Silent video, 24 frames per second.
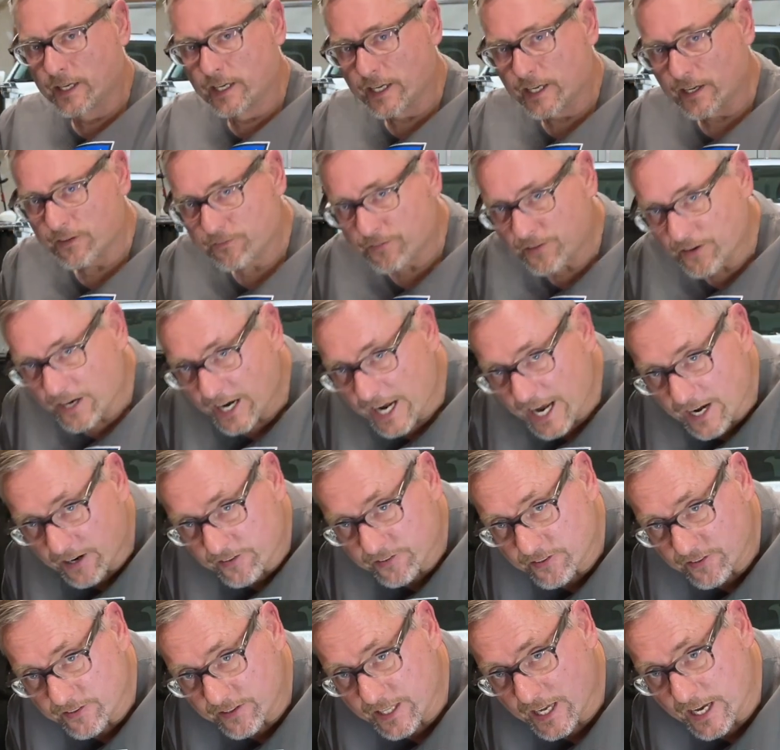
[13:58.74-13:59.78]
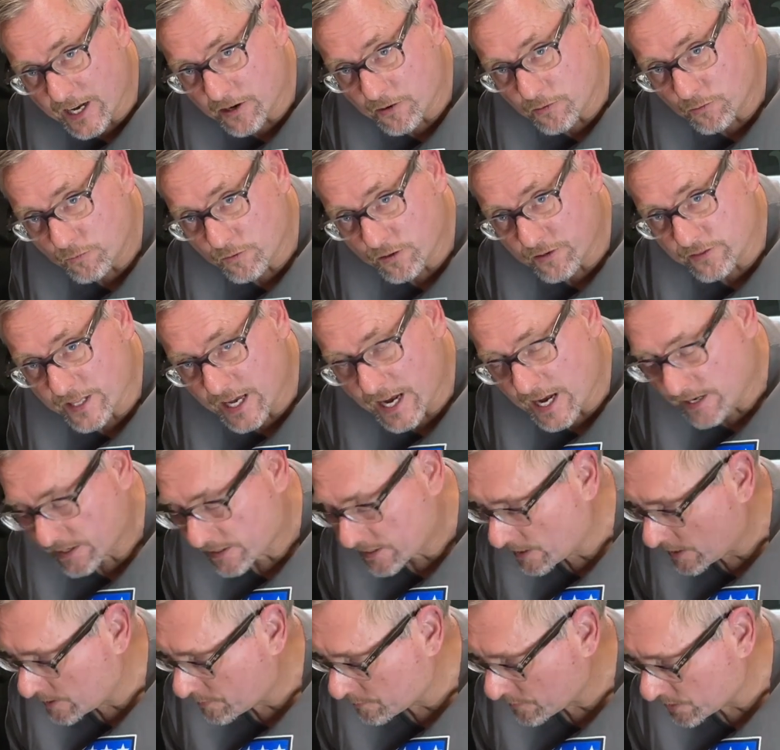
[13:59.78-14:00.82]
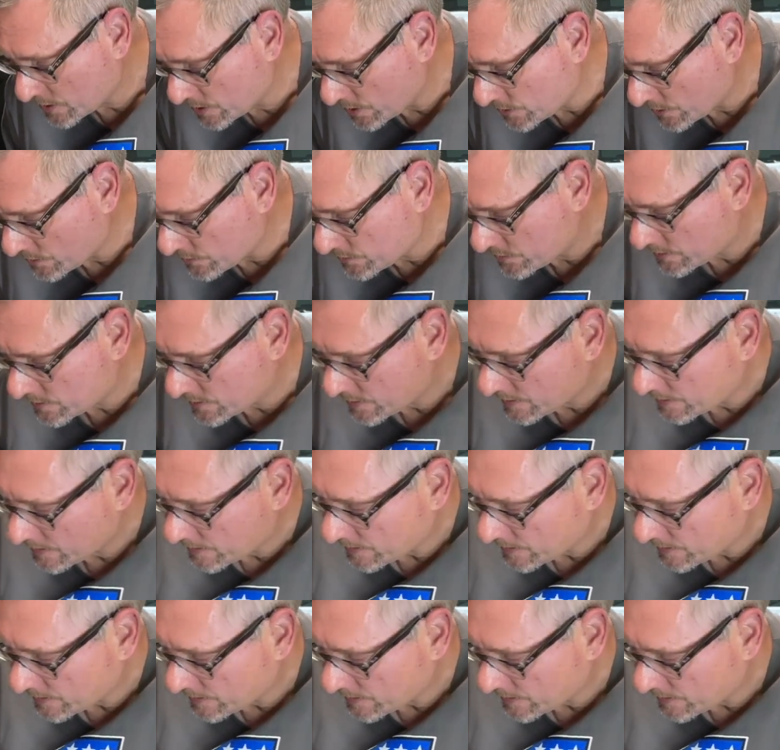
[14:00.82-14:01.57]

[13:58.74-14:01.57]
If your axle nut will not come loose,